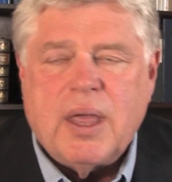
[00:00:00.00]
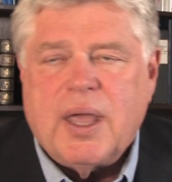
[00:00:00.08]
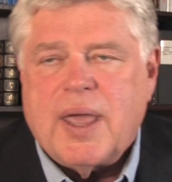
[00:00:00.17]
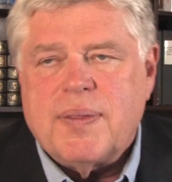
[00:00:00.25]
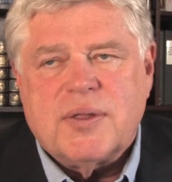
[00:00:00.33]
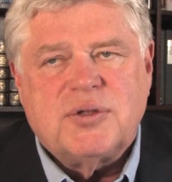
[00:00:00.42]

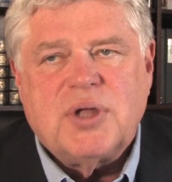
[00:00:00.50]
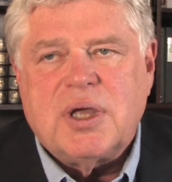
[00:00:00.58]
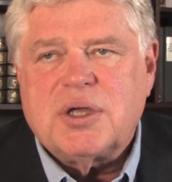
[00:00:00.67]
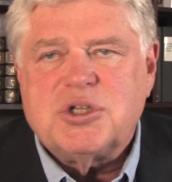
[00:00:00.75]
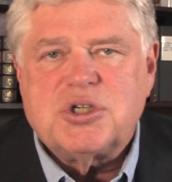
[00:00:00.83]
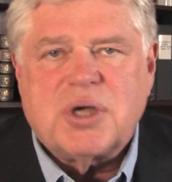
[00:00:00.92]
and they'll take
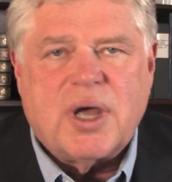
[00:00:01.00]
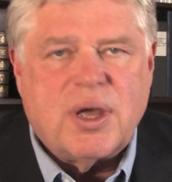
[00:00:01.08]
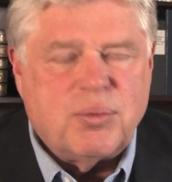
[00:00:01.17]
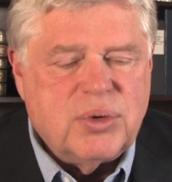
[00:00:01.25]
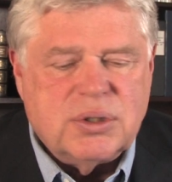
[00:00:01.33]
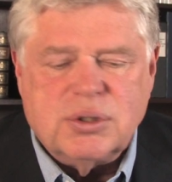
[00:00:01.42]
a
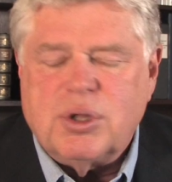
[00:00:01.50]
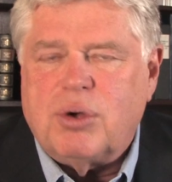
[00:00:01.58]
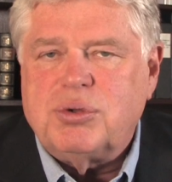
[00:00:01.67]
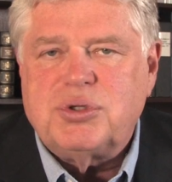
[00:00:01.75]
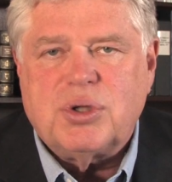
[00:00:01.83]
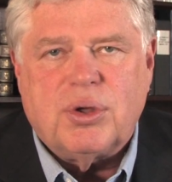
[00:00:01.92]
child with low
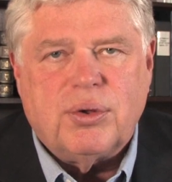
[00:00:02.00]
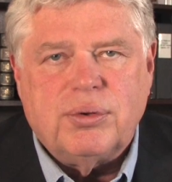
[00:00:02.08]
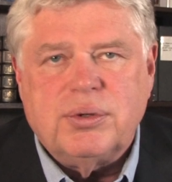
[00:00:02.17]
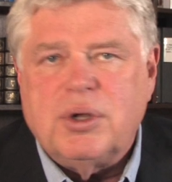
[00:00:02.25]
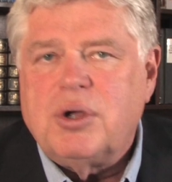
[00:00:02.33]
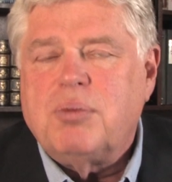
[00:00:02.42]
tone,
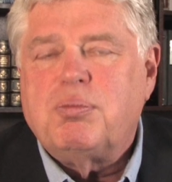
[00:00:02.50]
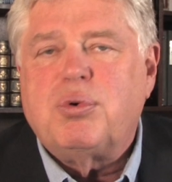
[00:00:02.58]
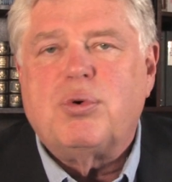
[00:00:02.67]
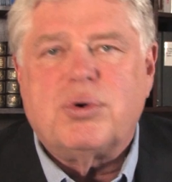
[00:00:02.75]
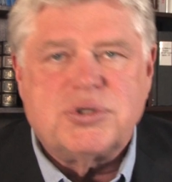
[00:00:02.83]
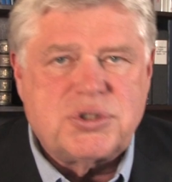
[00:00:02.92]

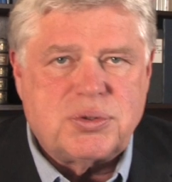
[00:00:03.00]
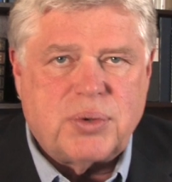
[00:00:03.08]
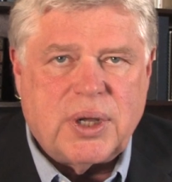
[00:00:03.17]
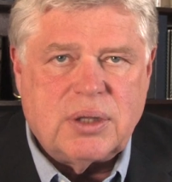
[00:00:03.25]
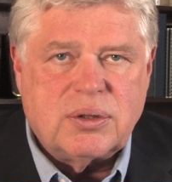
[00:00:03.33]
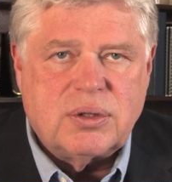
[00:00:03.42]
poor
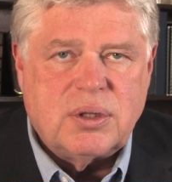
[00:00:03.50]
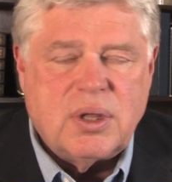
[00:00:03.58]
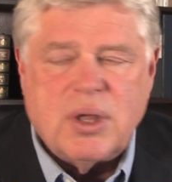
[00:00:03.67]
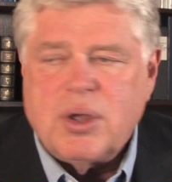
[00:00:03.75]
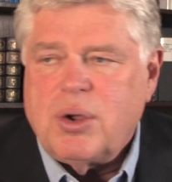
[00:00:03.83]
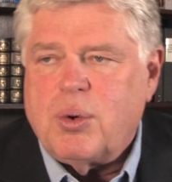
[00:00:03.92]
strength,
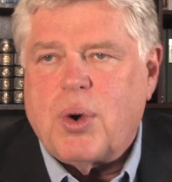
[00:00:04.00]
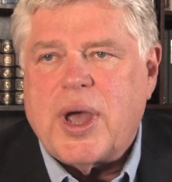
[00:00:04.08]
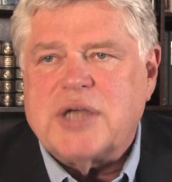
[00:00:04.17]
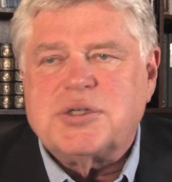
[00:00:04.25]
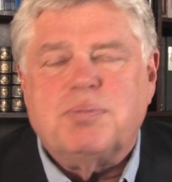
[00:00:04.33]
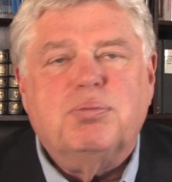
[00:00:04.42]
who
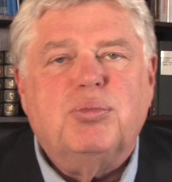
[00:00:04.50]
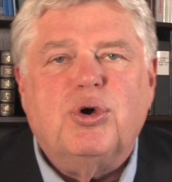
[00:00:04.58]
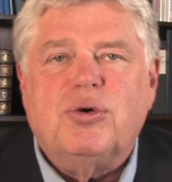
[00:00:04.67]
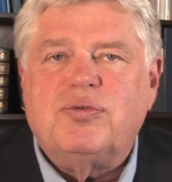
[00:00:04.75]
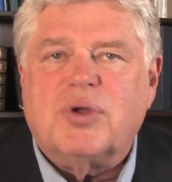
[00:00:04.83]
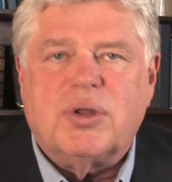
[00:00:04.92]
hasn't
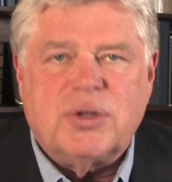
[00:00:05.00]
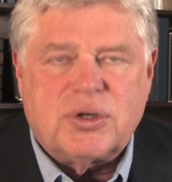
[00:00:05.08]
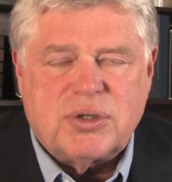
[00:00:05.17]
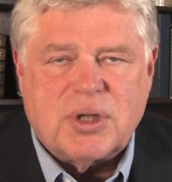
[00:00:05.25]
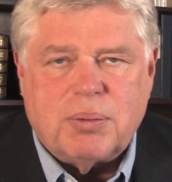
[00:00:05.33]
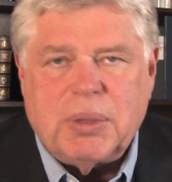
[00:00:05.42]
moved on their
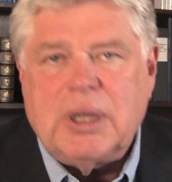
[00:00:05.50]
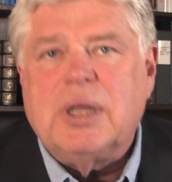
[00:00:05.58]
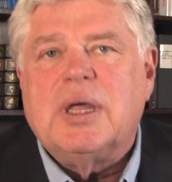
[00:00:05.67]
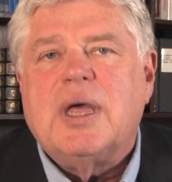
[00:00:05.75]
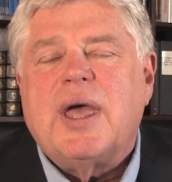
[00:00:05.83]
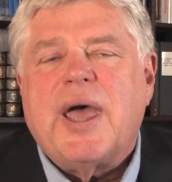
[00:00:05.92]
tummy,
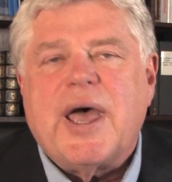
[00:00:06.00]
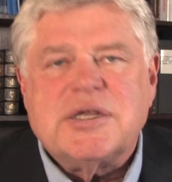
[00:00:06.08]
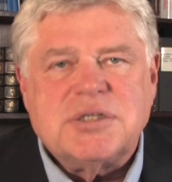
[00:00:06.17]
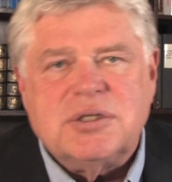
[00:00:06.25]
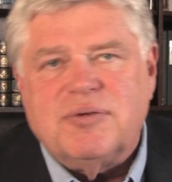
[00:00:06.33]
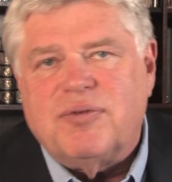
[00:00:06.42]

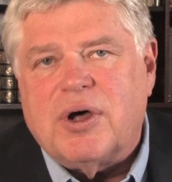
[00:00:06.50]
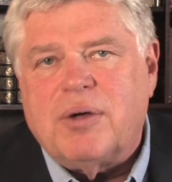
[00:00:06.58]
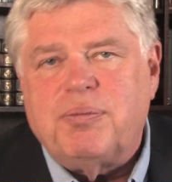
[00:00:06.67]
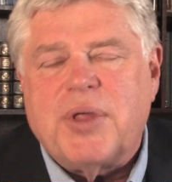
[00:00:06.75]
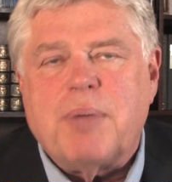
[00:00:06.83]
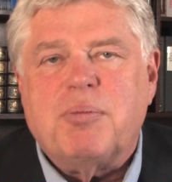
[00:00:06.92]
hasn't
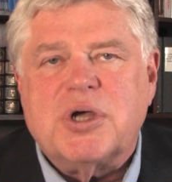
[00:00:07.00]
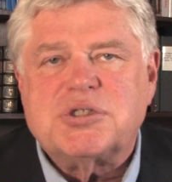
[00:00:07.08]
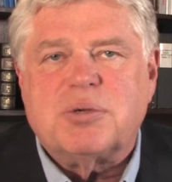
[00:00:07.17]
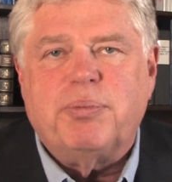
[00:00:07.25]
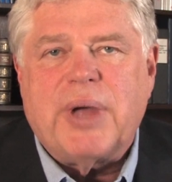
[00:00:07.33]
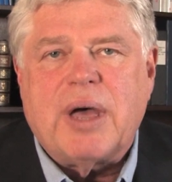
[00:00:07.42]
developed that
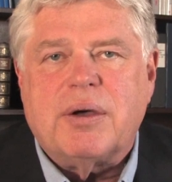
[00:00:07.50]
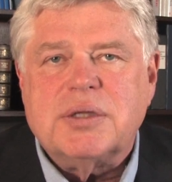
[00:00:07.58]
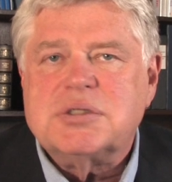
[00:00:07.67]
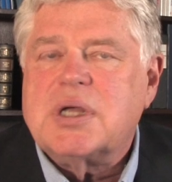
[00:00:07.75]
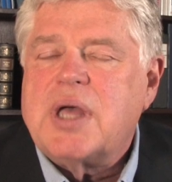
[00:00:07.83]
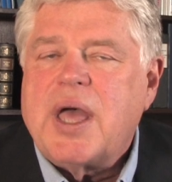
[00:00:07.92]
muscle
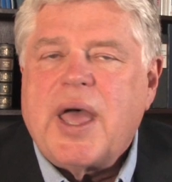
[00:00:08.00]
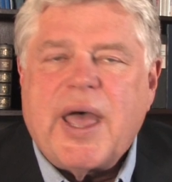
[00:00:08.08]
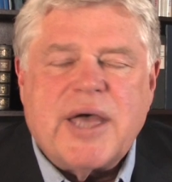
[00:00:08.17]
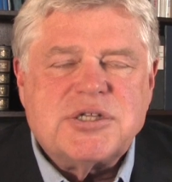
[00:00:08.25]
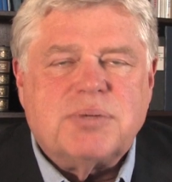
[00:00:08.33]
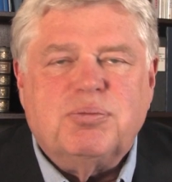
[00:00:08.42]
balance,
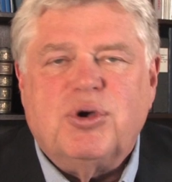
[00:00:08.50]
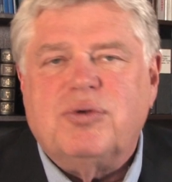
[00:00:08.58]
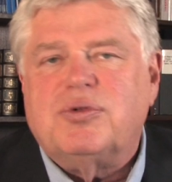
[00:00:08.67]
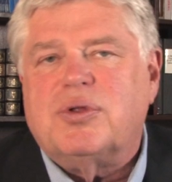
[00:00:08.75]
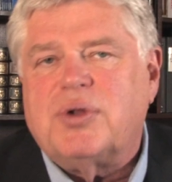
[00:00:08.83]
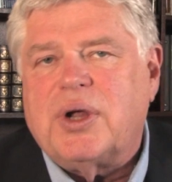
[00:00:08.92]
hasn't
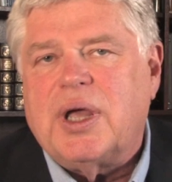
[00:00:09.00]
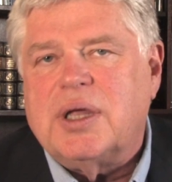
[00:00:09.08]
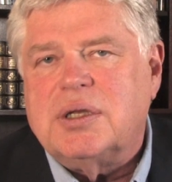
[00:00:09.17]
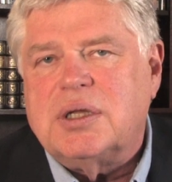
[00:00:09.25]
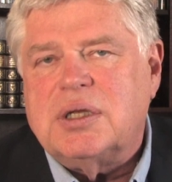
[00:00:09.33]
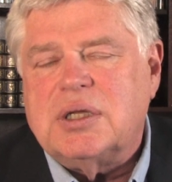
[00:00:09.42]
moved on their
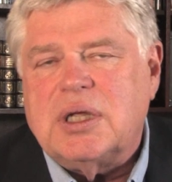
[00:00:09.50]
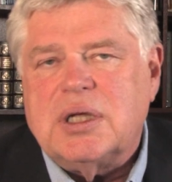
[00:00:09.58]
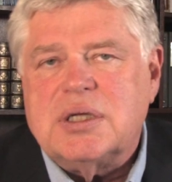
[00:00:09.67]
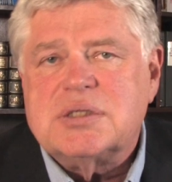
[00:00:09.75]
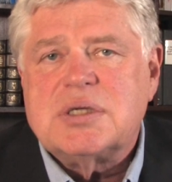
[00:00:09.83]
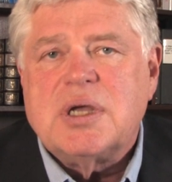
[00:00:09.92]
hands and
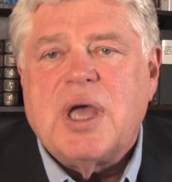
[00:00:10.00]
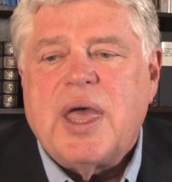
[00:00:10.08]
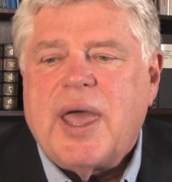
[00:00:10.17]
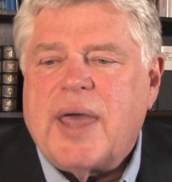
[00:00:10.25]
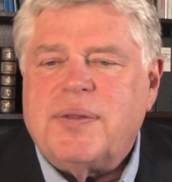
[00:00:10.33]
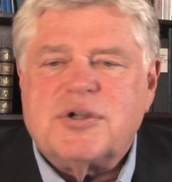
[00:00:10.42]
knees,
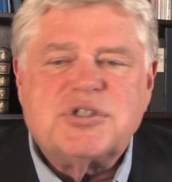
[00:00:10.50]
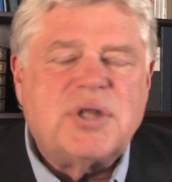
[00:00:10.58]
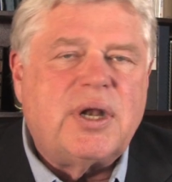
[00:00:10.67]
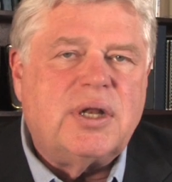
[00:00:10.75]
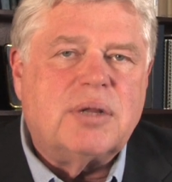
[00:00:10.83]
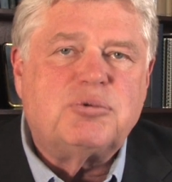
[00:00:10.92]
and they're
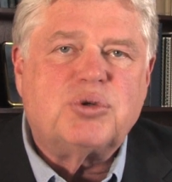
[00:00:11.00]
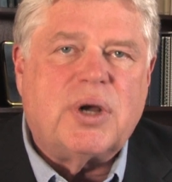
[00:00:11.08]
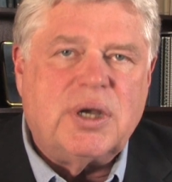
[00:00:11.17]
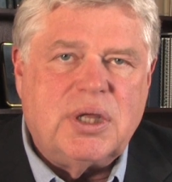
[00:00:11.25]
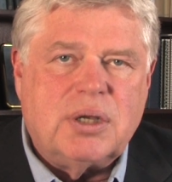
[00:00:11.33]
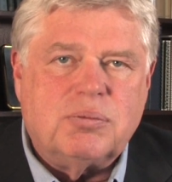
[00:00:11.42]
standing up
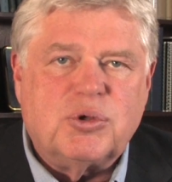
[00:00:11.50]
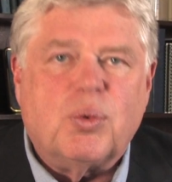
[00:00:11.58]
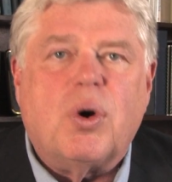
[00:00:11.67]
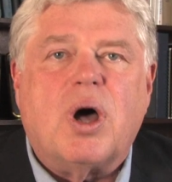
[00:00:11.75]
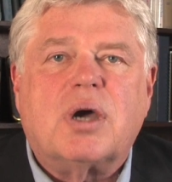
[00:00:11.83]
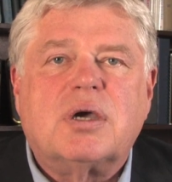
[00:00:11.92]
trying to get them to
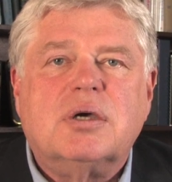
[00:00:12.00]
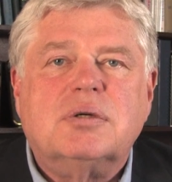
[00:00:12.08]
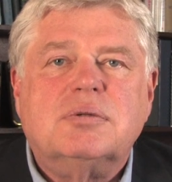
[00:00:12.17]
walk.